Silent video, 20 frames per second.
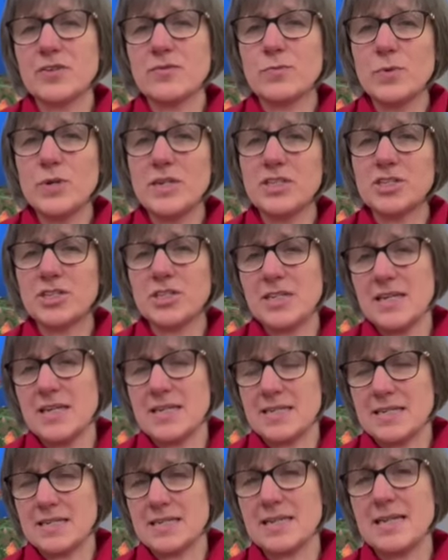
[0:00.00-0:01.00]
of which
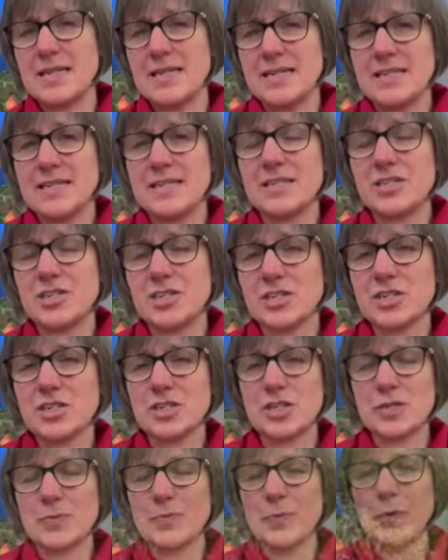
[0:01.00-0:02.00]
this is just
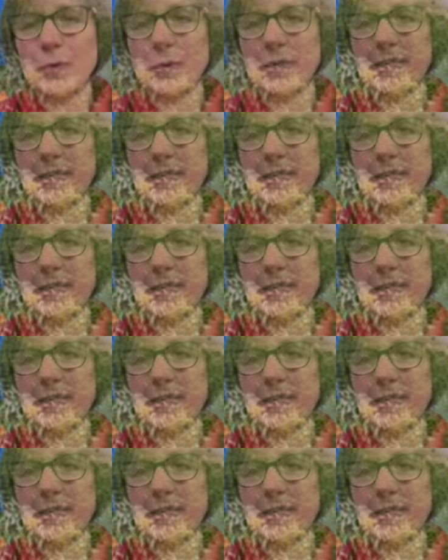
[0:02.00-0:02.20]
a small